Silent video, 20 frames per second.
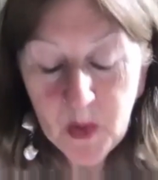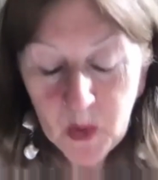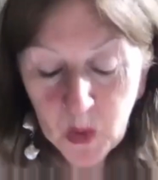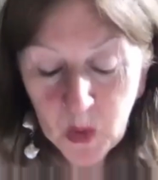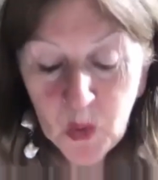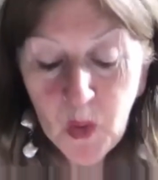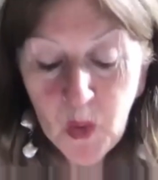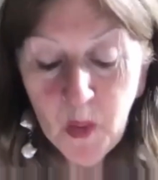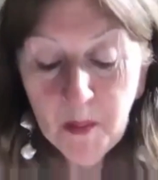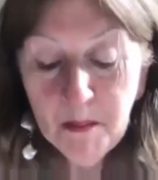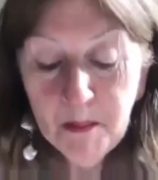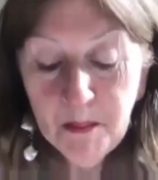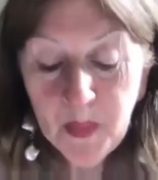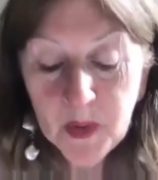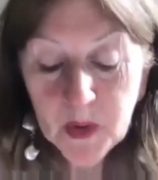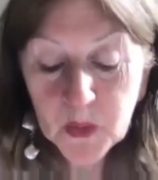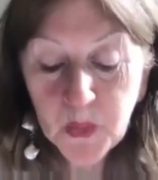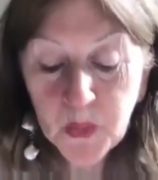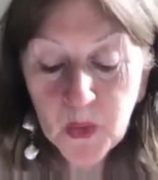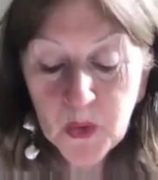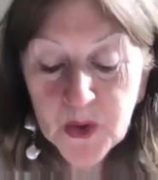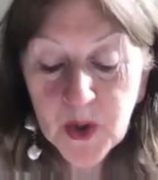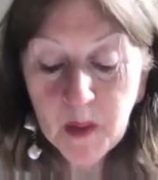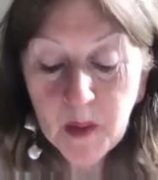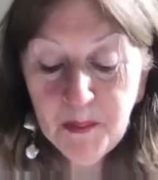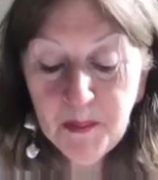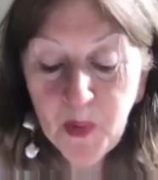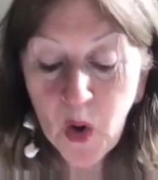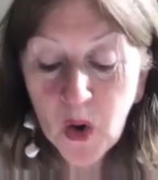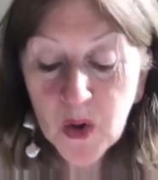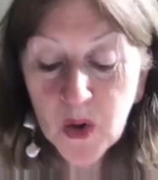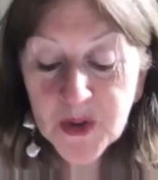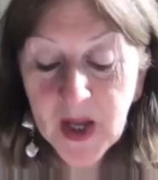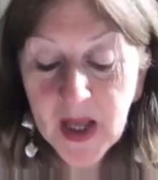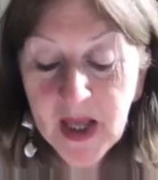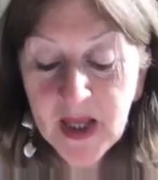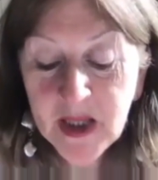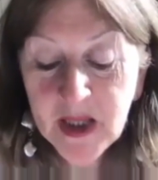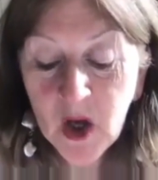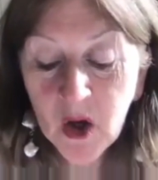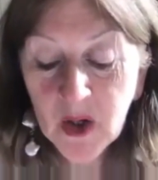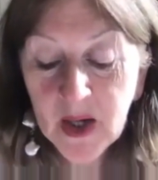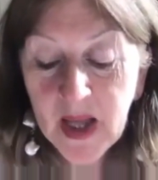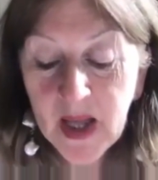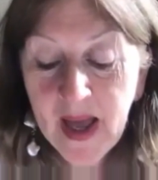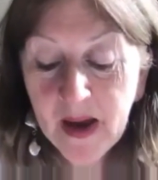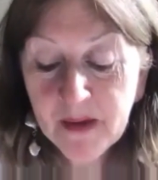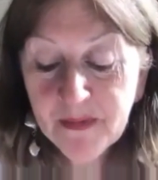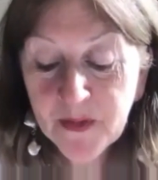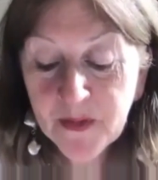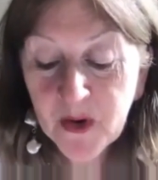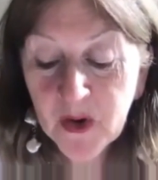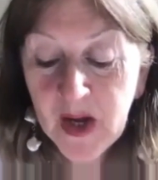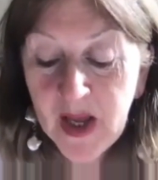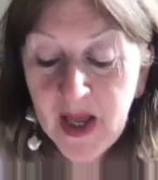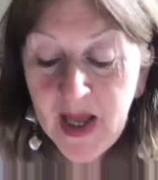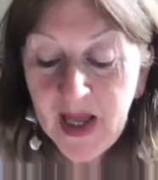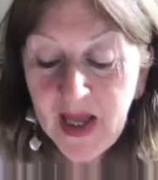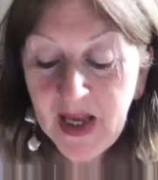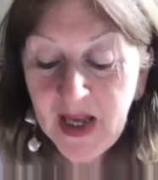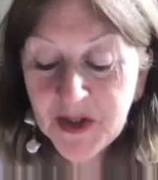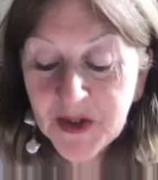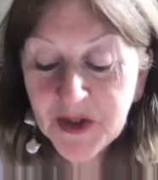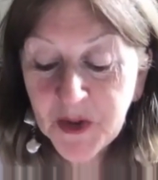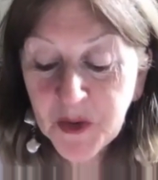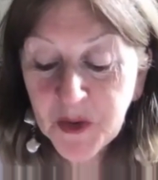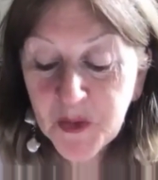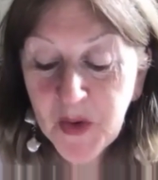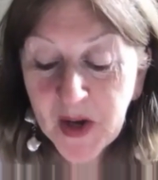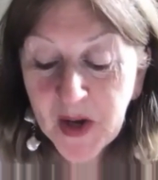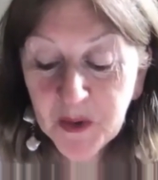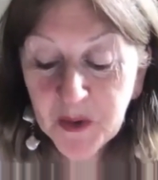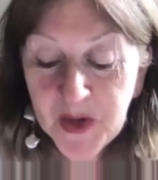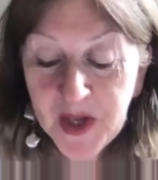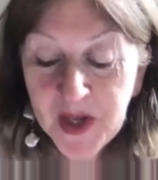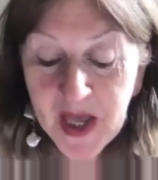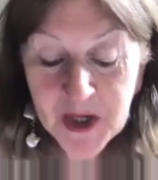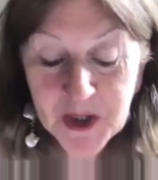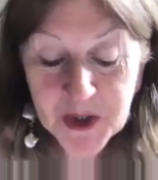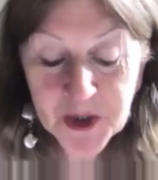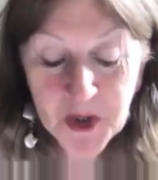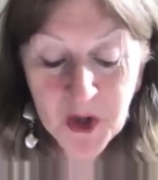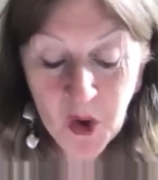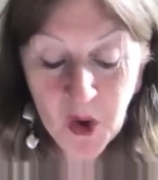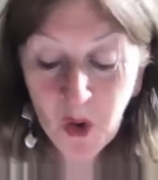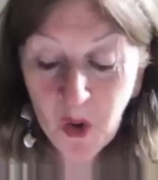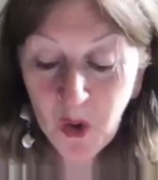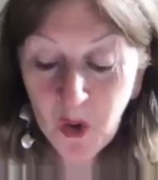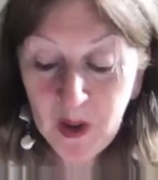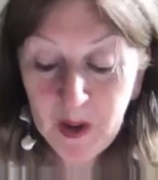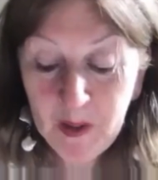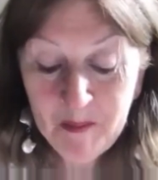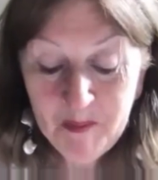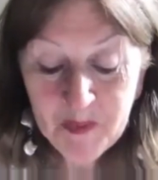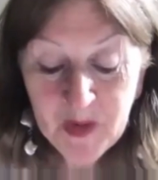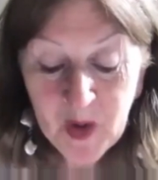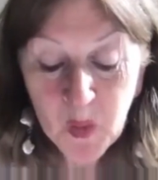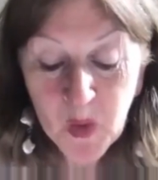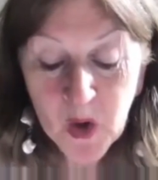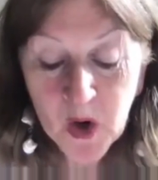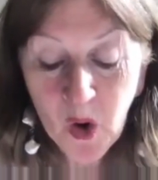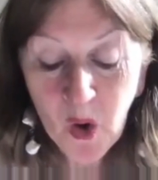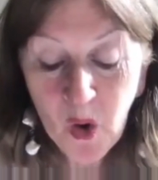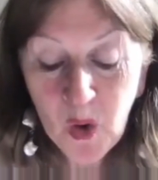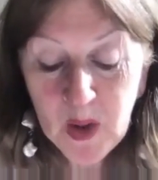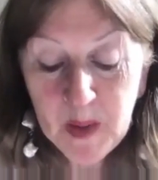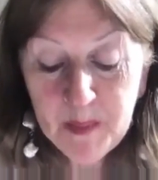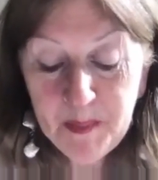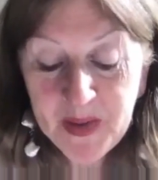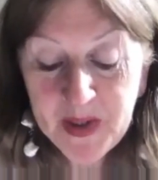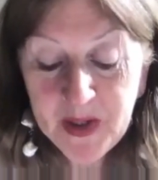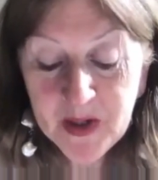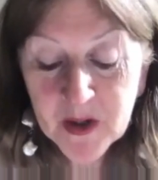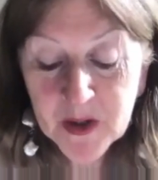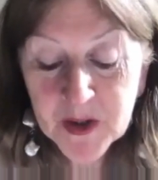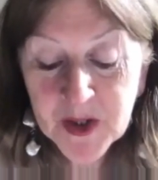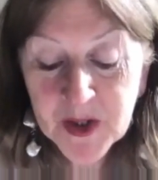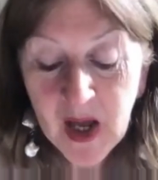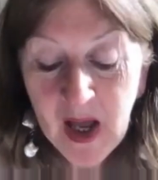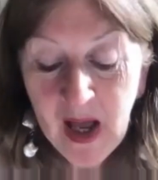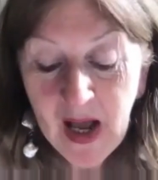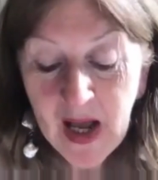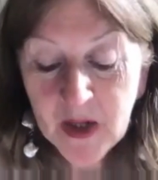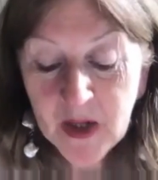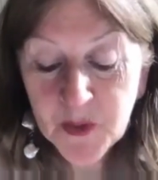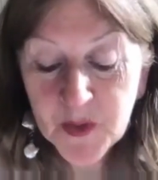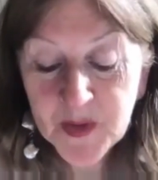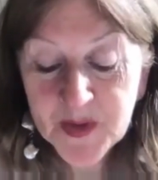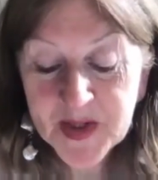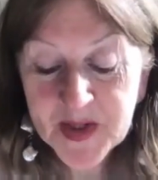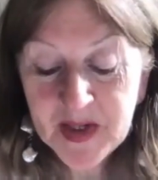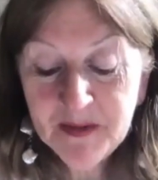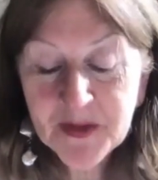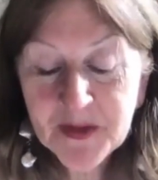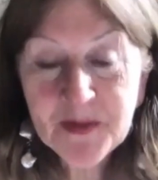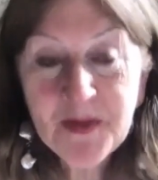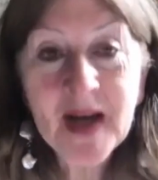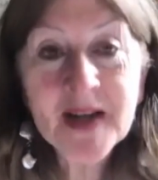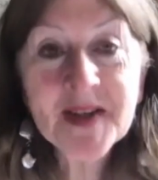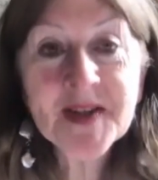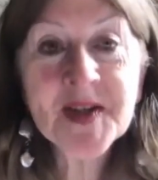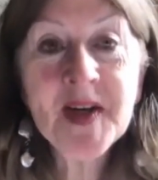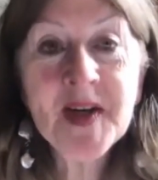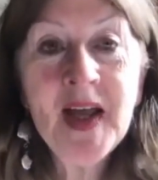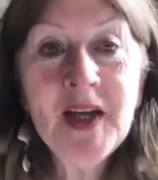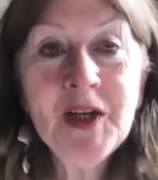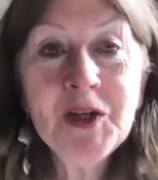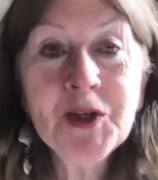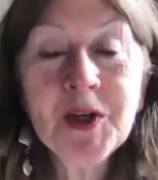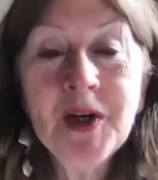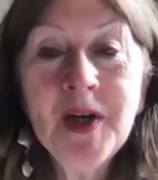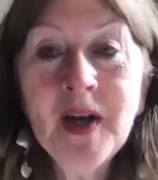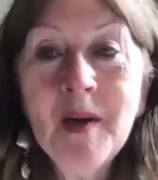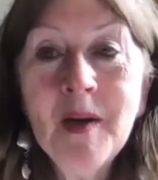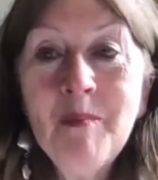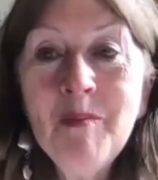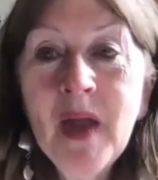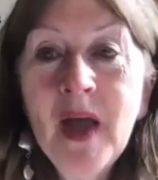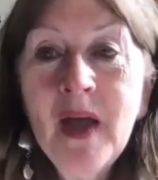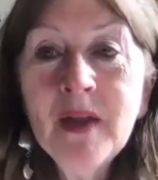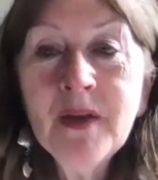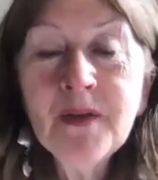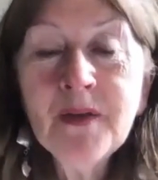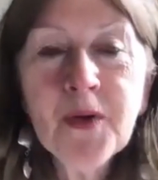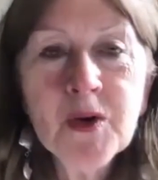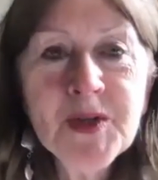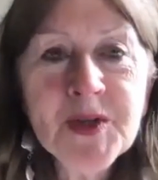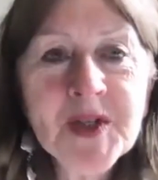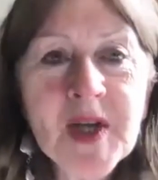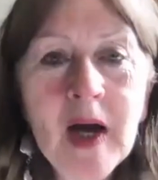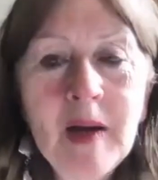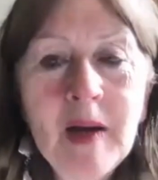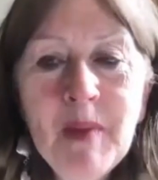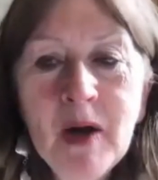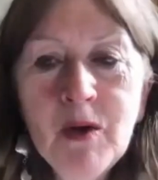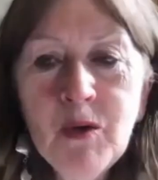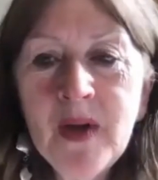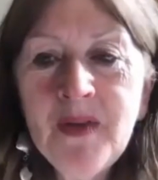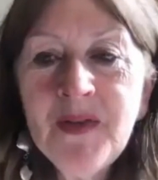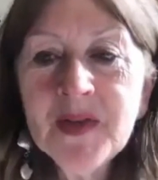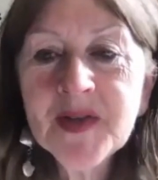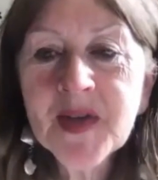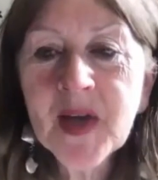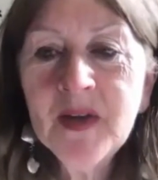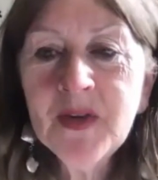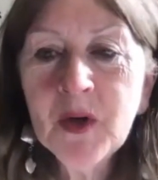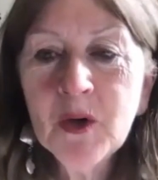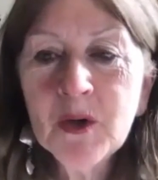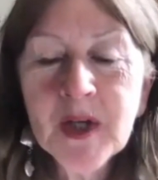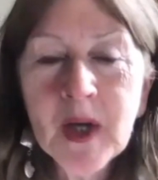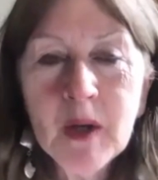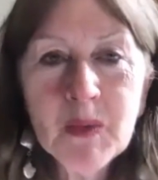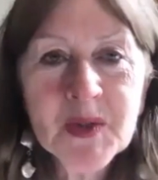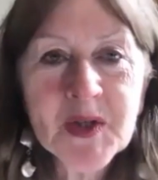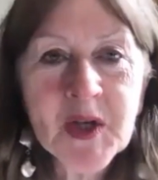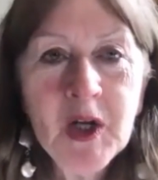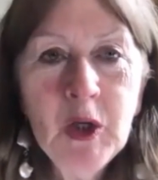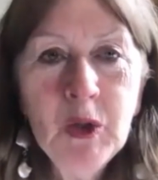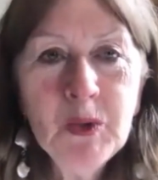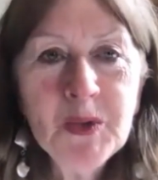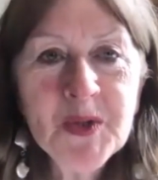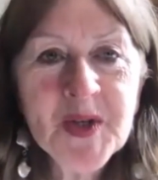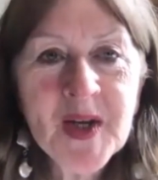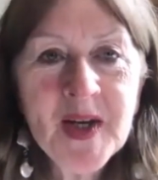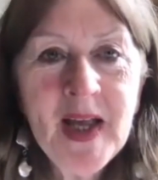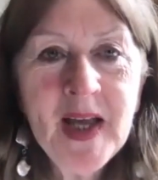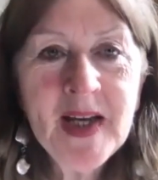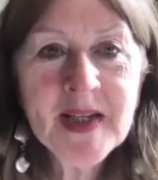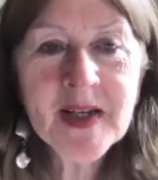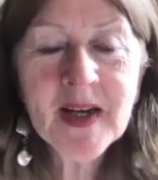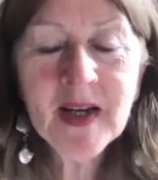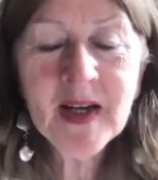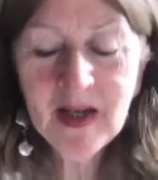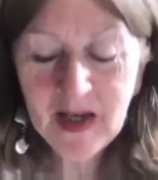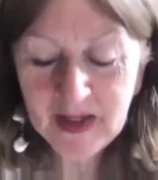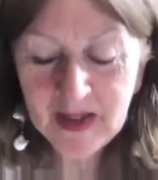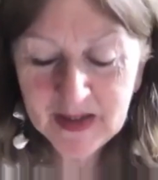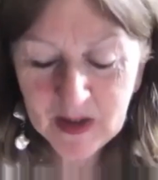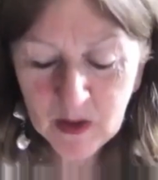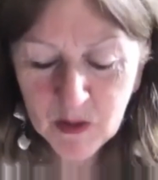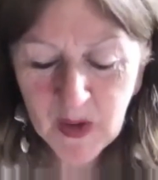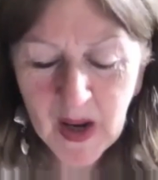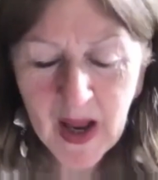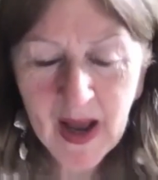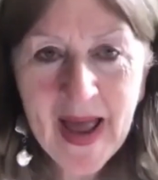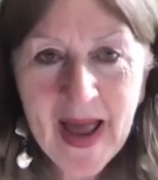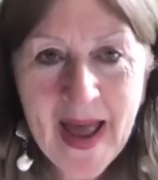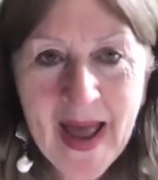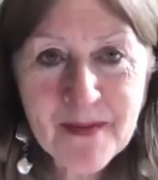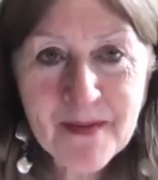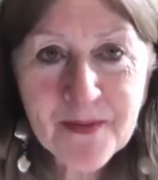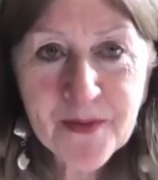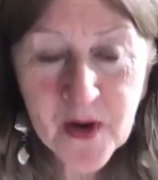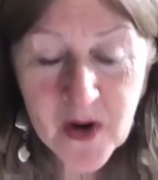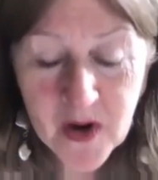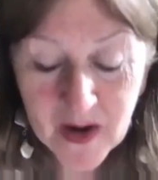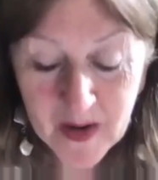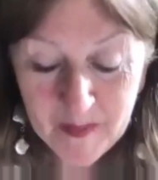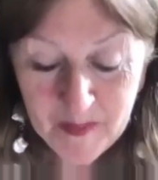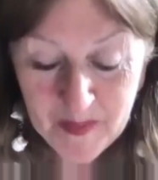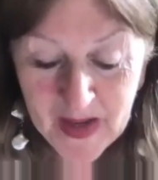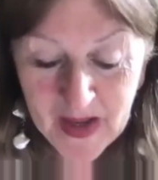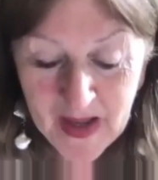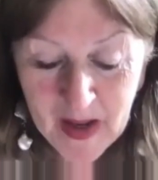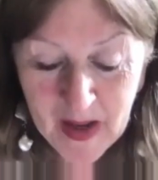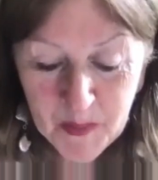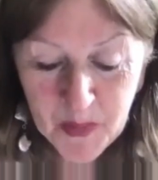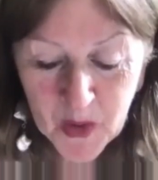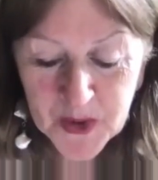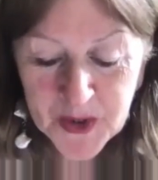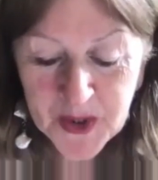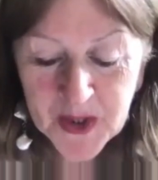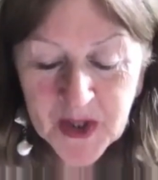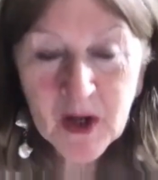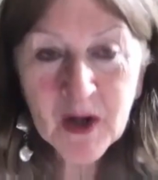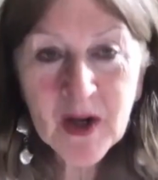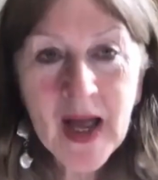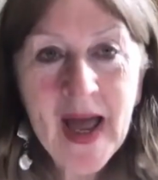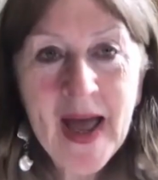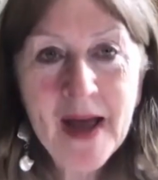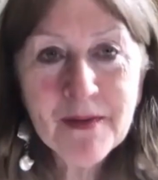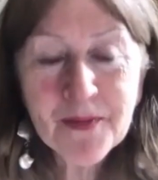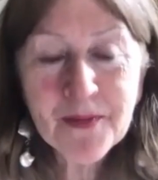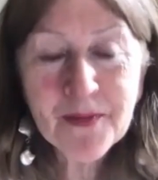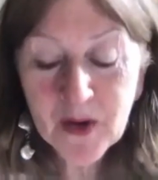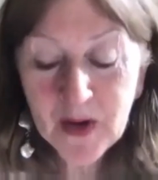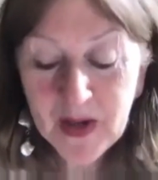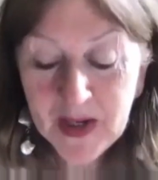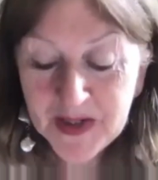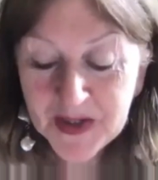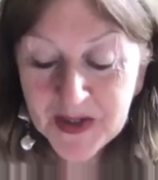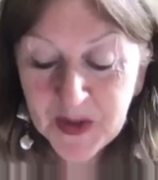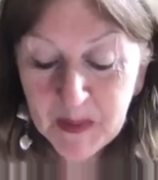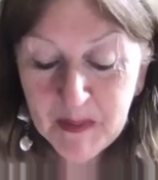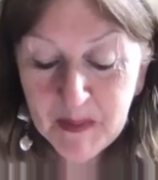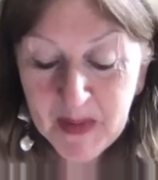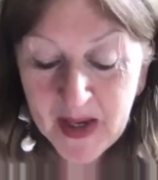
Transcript: who, quote, brought a young heifer into the recreation hall where all appeared and received vaccination. The first time I read this, I thought I was hallucinating, like a heifer, brought a young heifer into the